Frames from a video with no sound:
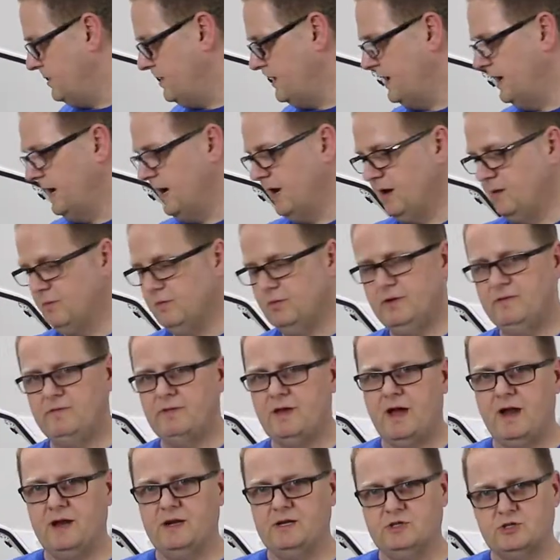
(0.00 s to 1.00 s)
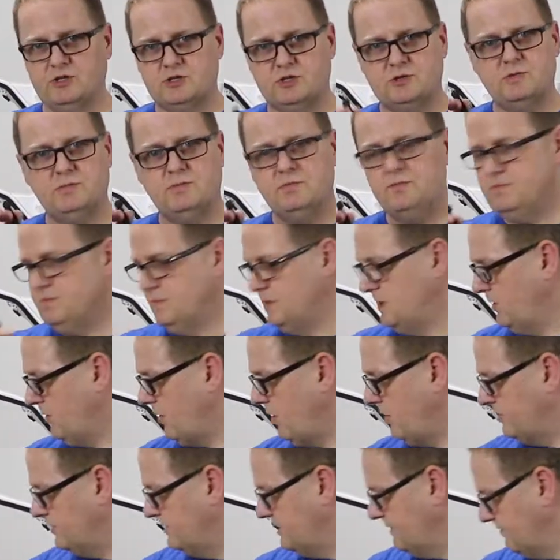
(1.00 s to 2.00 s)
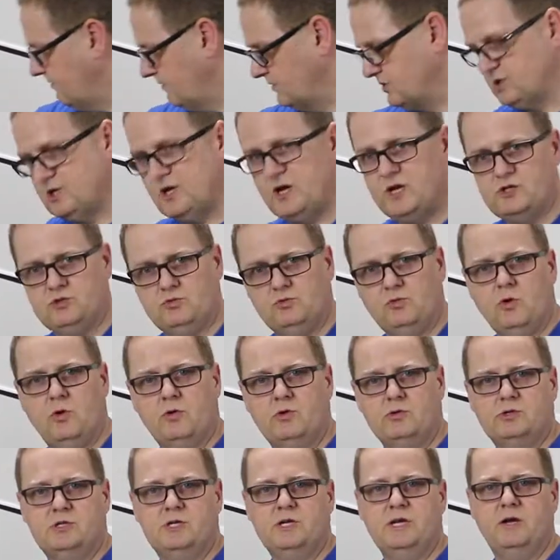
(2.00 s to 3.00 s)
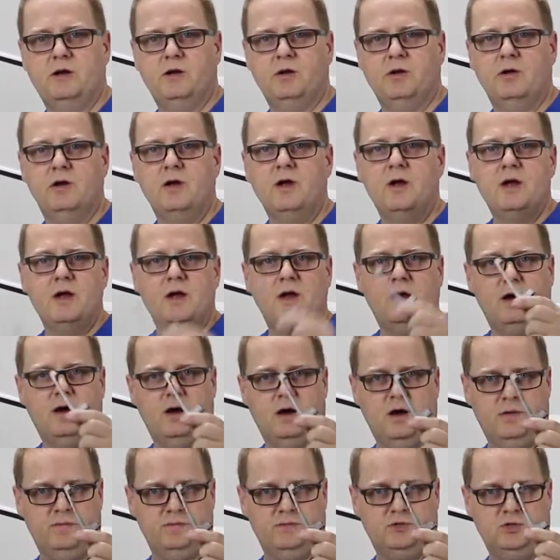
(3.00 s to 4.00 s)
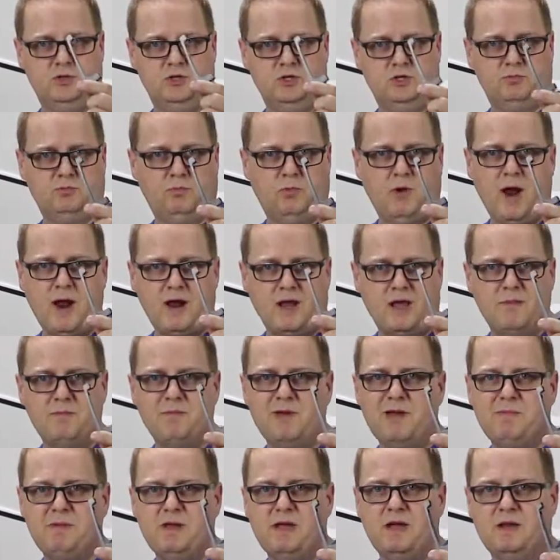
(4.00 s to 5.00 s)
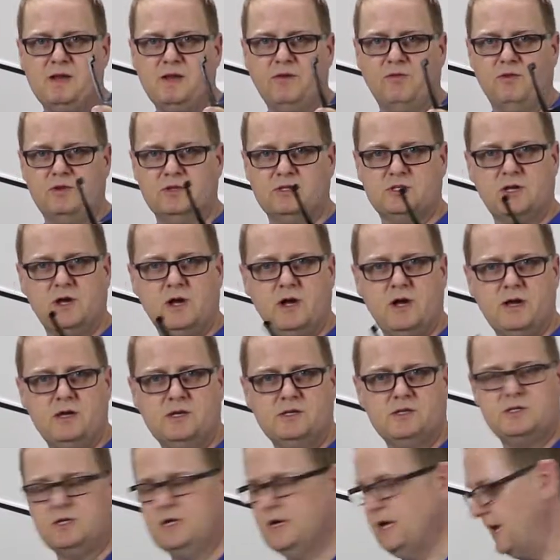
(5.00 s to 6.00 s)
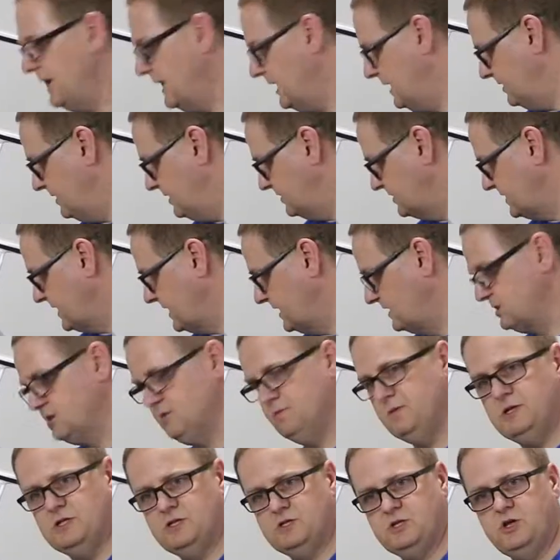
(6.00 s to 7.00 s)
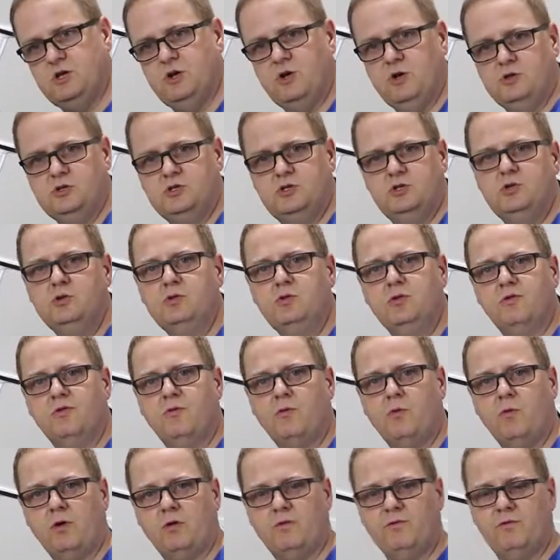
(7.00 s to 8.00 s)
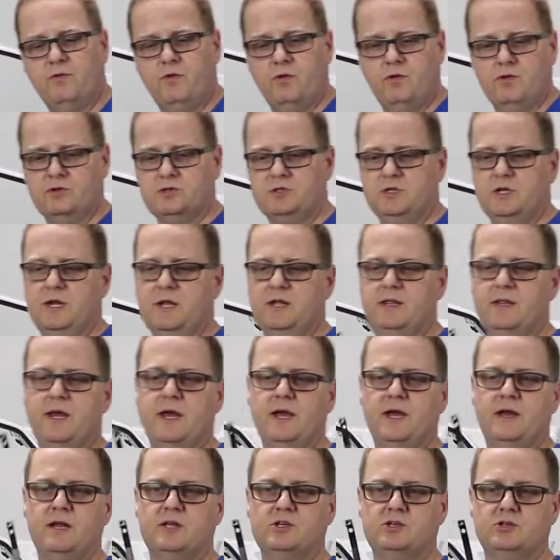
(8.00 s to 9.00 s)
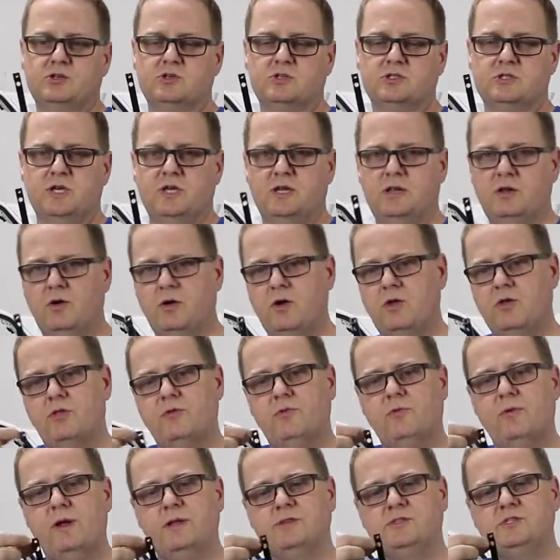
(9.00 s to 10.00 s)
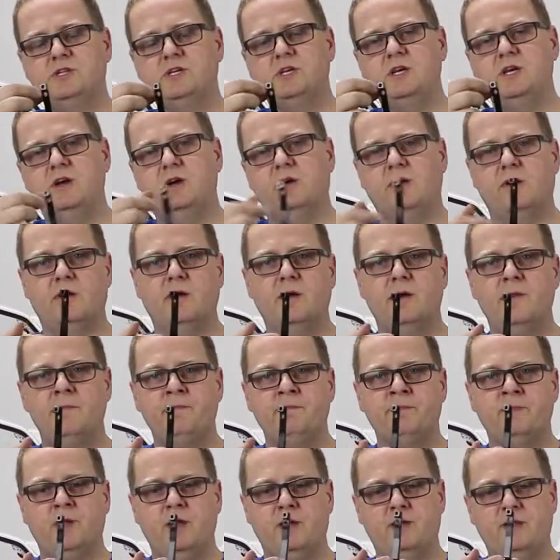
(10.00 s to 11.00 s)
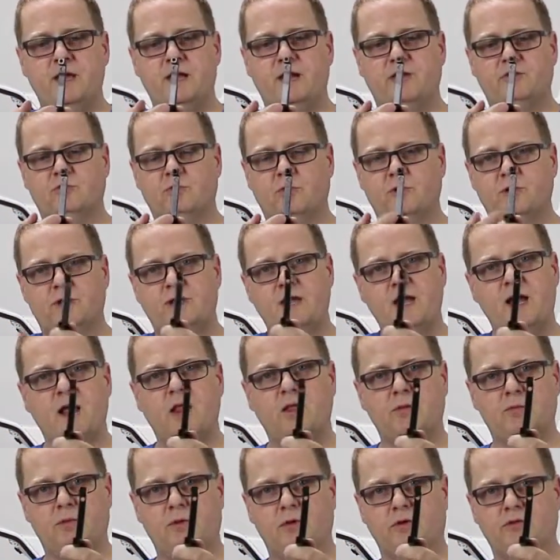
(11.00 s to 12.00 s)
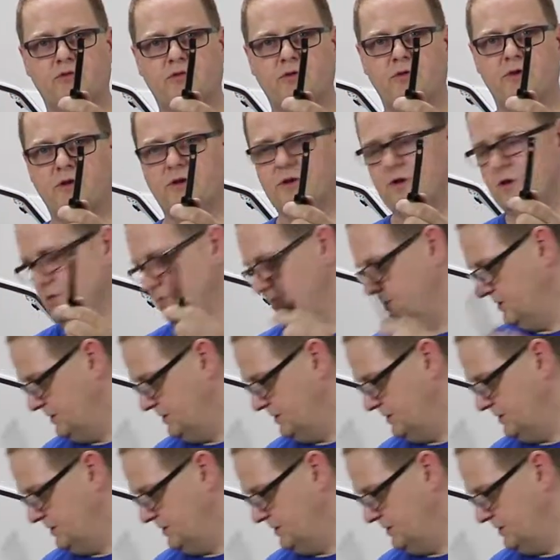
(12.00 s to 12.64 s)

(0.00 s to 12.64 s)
And I believe there are different size rotors here, so this bracket may be a different size, and this has to be secured to the fork first, and then as you can see there are threads here, and that is where the caliper is going to go